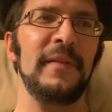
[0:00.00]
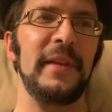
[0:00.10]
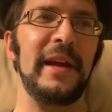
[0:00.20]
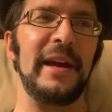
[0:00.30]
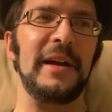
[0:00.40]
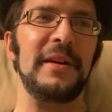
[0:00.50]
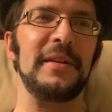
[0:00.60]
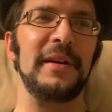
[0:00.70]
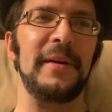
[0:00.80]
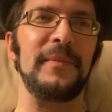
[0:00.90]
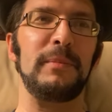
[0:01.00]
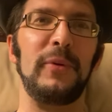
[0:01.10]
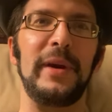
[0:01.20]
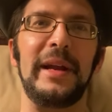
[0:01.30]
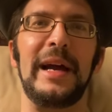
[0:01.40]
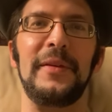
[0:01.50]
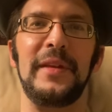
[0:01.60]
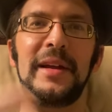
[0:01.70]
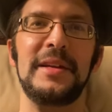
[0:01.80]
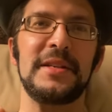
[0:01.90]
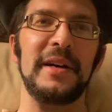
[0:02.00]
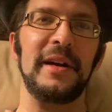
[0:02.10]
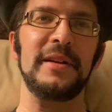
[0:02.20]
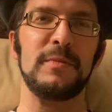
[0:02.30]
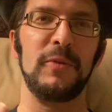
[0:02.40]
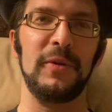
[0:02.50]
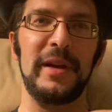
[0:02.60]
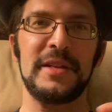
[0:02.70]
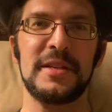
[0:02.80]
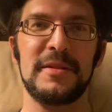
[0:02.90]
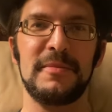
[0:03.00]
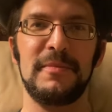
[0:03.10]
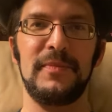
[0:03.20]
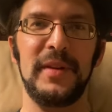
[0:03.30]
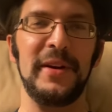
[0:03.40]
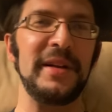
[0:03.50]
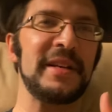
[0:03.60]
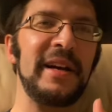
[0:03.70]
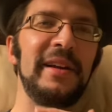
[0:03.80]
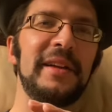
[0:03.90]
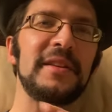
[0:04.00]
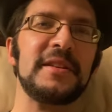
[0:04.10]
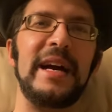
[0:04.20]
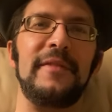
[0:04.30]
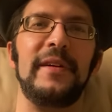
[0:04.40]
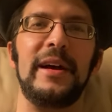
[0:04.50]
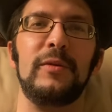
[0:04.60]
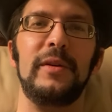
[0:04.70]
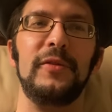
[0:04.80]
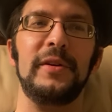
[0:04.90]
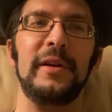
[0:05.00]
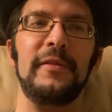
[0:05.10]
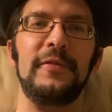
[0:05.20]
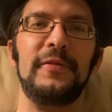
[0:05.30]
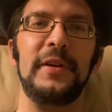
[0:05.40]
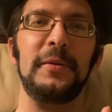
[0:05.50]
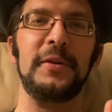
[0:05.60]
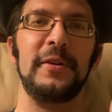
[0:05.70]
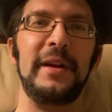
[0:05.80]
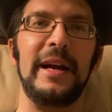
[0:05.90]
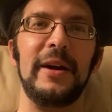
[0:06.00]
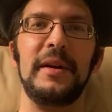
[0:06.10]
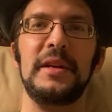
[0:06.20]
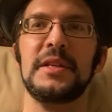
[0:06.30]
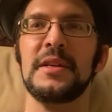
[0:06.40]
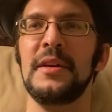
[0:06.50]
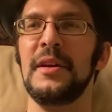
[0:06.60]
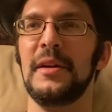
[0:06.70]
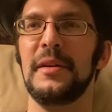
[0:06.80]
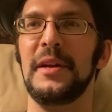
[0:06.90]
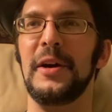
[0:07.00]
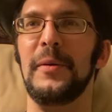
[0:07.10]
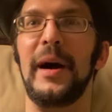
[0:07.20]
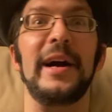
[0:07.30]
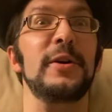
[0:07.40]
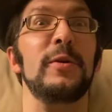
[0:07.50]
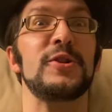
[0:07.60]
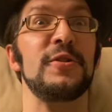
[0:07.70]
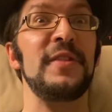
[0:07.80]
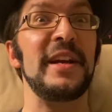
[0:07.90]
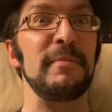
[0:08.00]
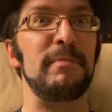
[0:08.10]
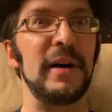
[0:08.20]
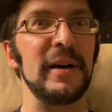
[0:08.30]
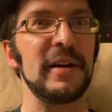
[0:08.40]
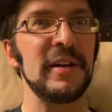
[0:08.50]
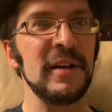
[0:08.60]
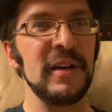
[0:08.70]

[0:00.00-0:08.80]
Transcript: and pointing out that his gun is more or less, it's kind of like the sci-fi equivalent of, Dirty Harry's, I know what you're thinking, punk.